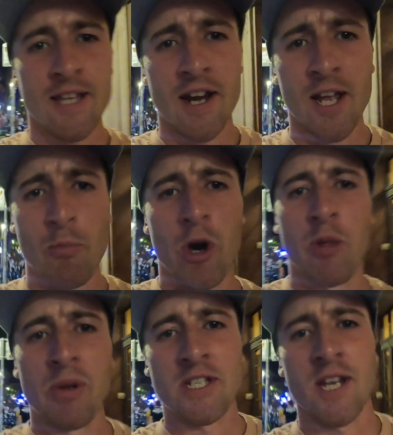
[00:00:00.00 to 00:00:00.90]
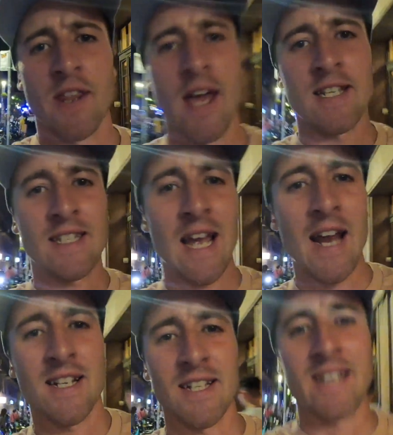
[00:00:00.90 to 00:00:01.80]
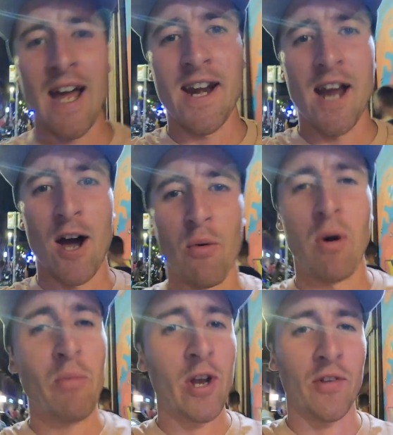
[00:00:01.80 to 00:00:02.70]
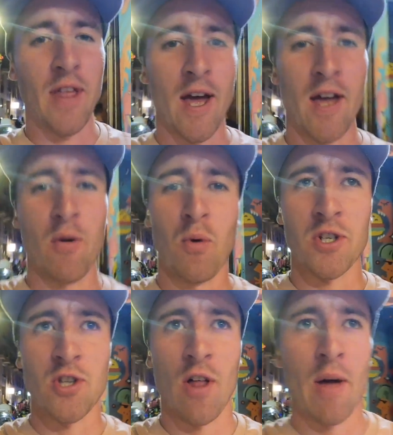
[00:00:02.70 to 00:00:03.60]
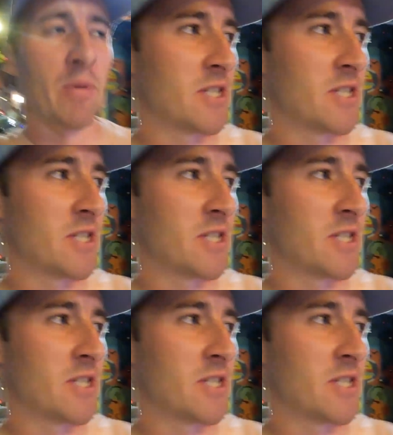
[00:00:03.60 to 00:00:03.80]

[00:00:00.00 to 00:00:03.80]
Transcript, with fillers: starting to get pretty busy in there. It's 10 to 10 now. When we got there, it was not that